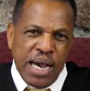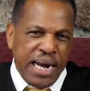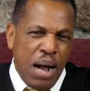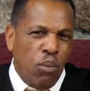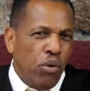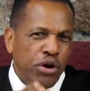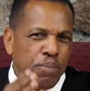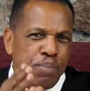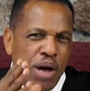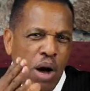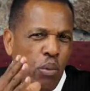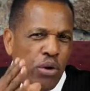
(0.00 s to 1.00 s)
And I want
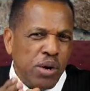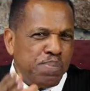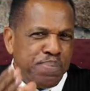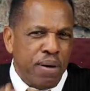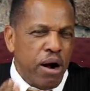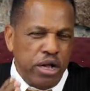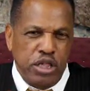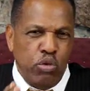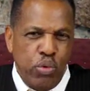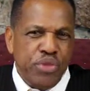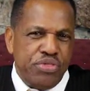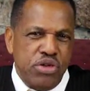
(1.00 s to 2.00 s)
to I want to partner
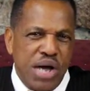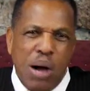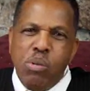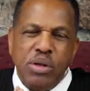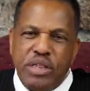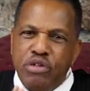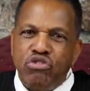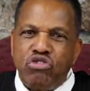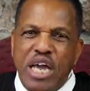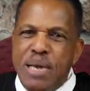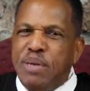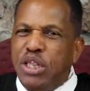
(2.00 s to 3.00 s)
with you. I want the
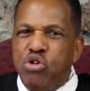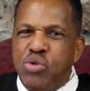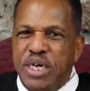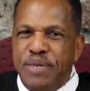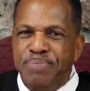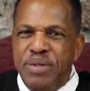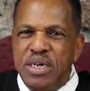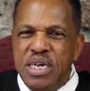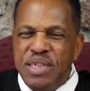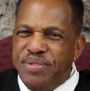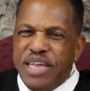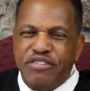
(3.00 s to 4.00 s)
same anointing
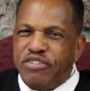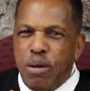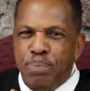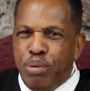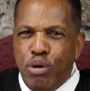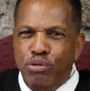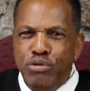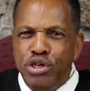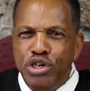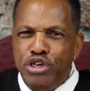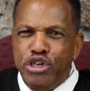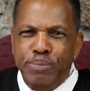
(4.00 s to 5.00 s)
that's upon
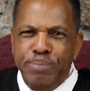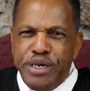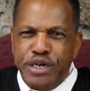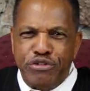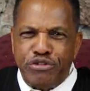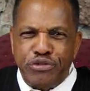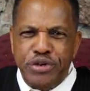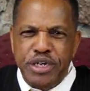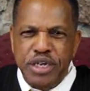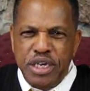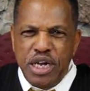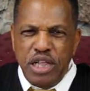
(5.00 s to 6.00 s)
your
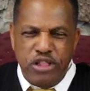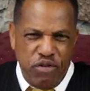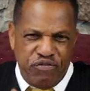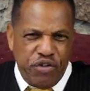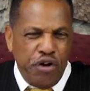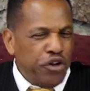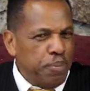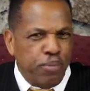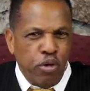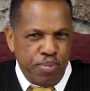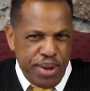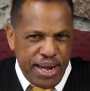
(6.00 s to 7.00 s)
ministry to fall
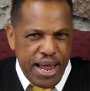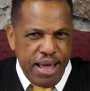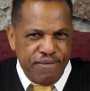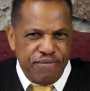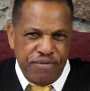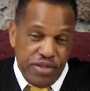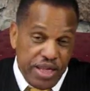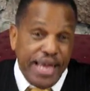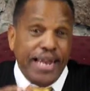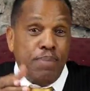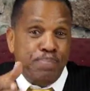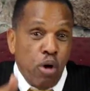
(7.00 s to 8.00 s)
upon my life
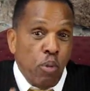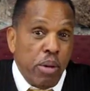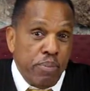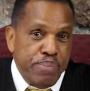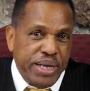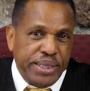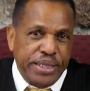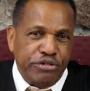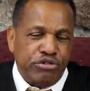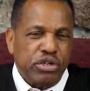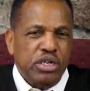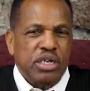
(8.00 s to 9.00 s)
and upon my
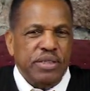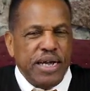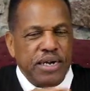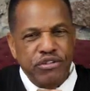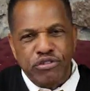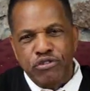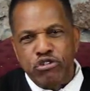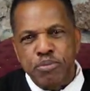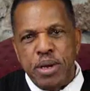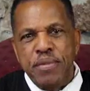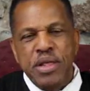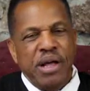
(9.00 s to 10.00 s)
business. Now listen to
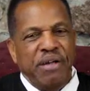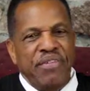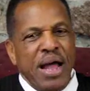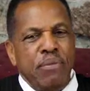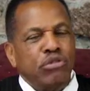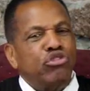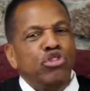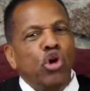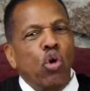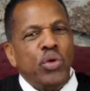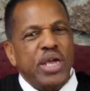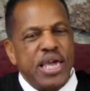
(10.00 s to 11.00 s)
me. There is
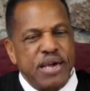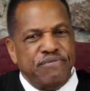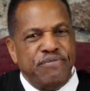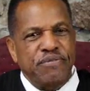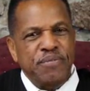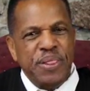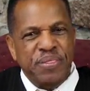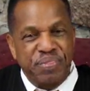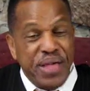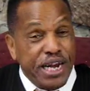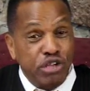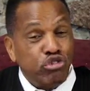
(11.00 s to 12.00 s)
no gift
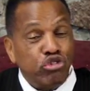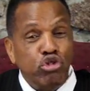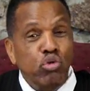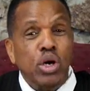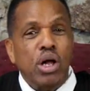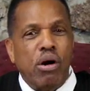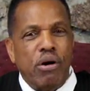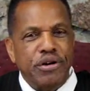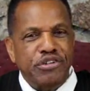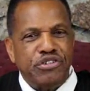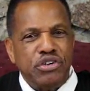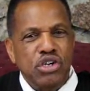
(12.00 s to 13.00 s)
that is too
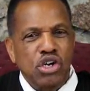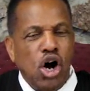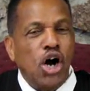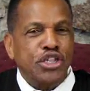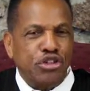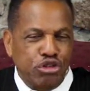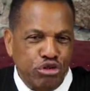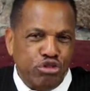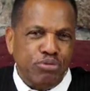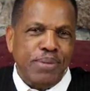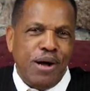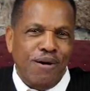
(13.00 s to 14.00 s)
large or too
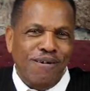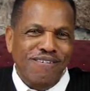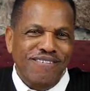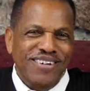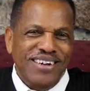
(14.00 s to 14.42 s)
small.